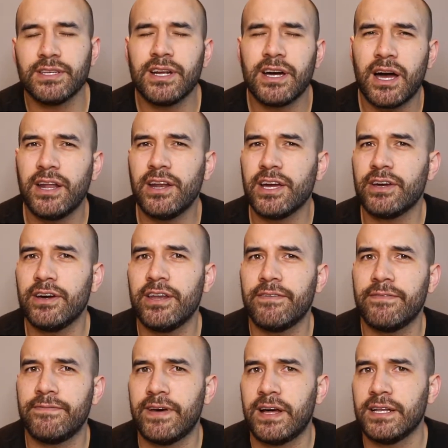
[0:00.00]
And I kind
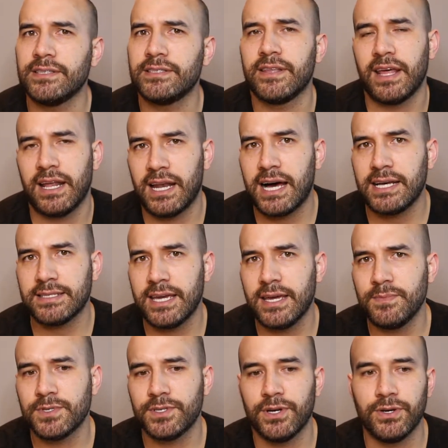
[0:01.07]
of fell into that last
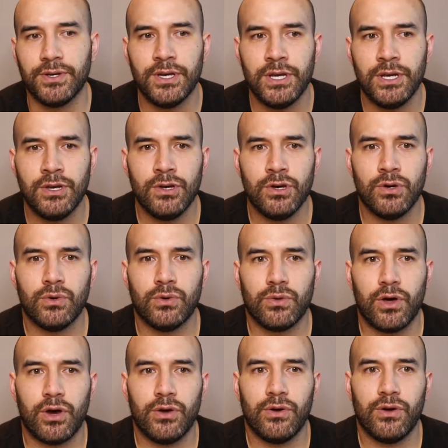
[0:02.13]
camp, so
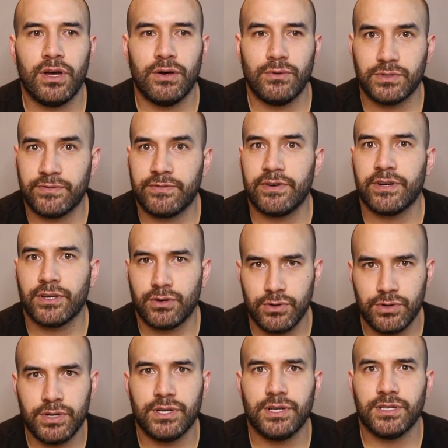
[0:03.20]
although it was a very
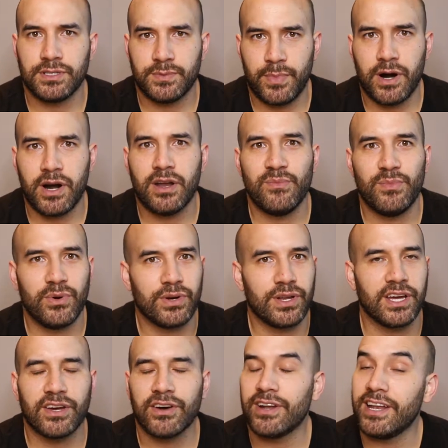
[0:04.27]
good and inspiring book and
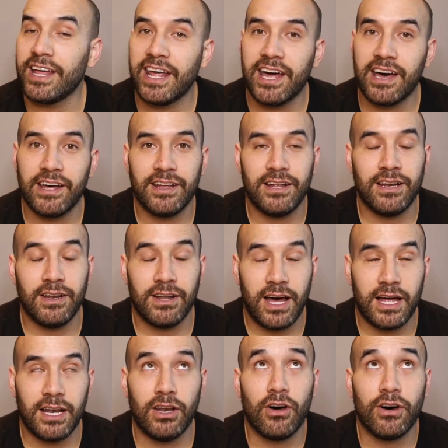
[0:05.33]
I got a
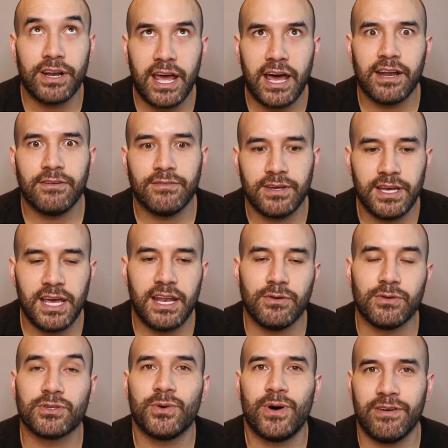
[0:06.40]
lot out of it, and it
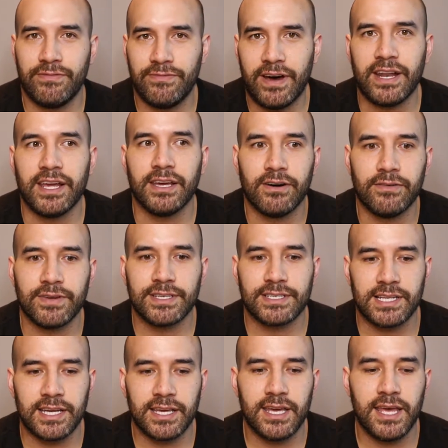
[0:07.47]
was quite funny
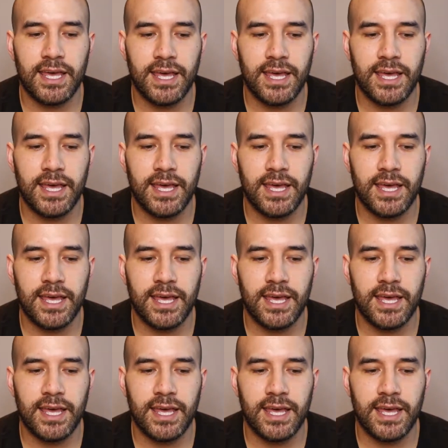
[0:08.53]
obviously,